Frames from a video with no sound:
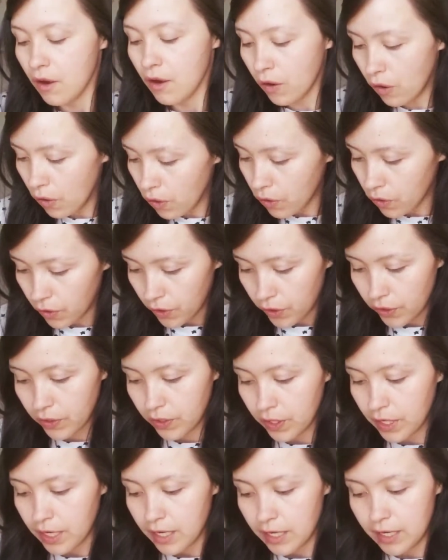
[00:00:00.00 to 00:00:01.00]
Or
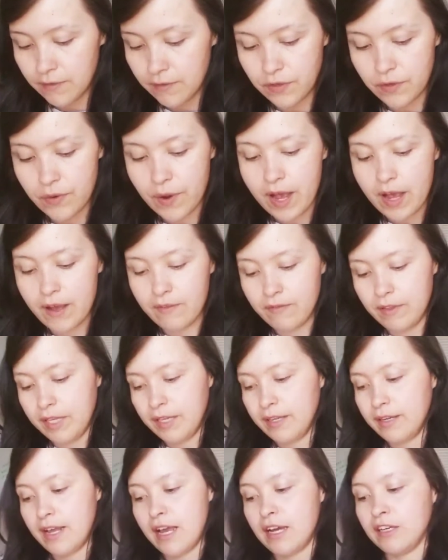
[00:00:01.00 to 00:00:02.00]
if you have like
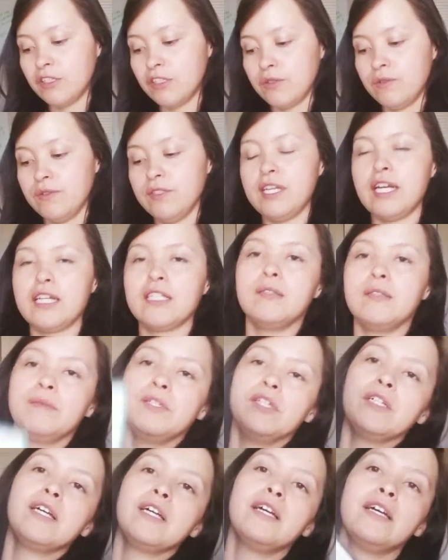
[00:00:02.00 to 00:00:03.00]
an actual
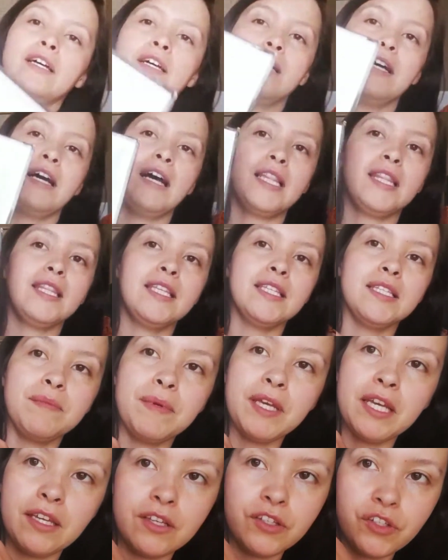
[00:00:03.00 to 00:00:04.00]
textbook at this
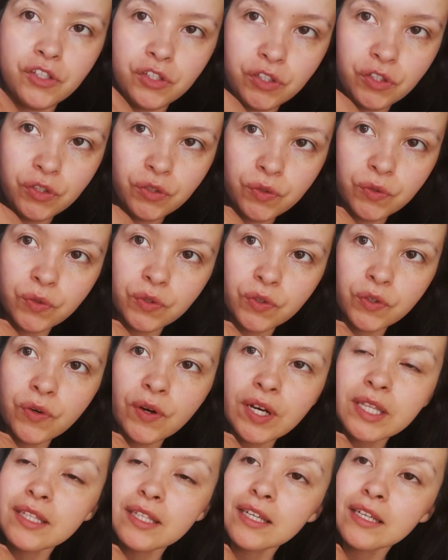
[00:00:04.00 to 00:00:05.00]
page, you go
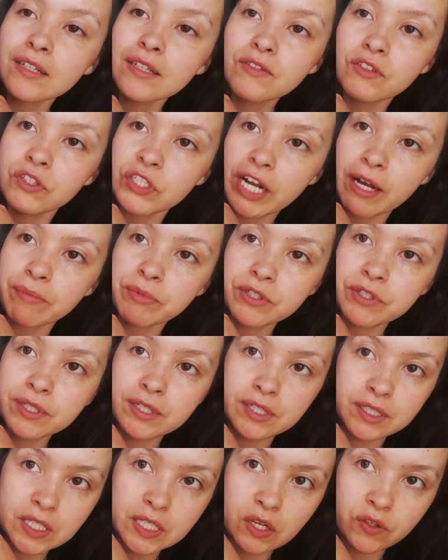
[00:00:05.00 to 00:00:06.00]
at the end of the chapter and
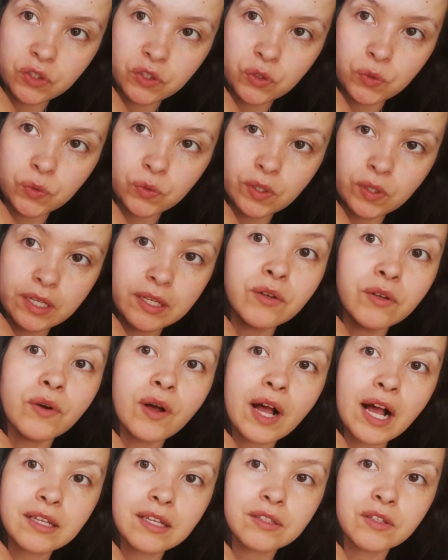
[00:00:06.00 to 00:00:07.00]
it'll
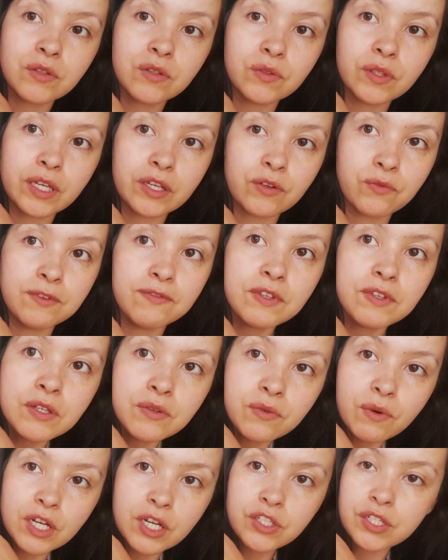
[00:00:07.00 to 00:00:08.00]
ask you like review
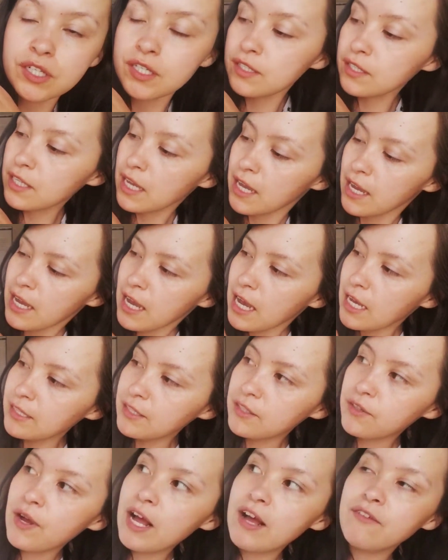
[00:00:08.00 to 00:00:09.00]
questions, and then
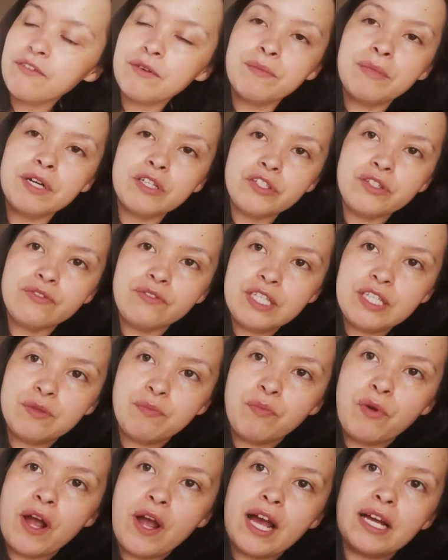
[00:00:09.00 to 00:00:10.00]
it'll have a bunch of these
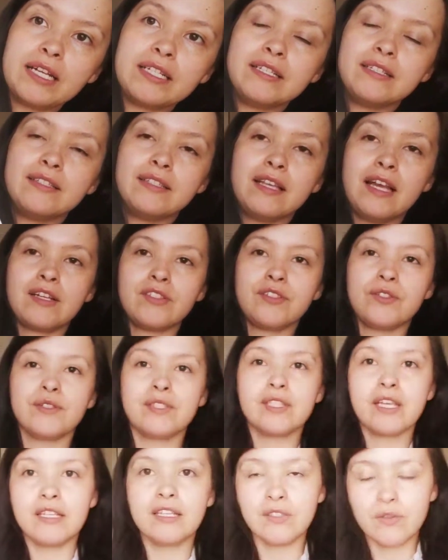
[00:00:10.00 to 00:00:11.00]
practice
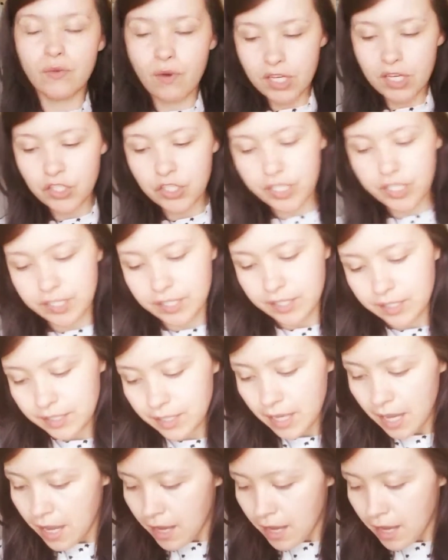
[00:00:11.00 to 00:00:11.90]
exercise questions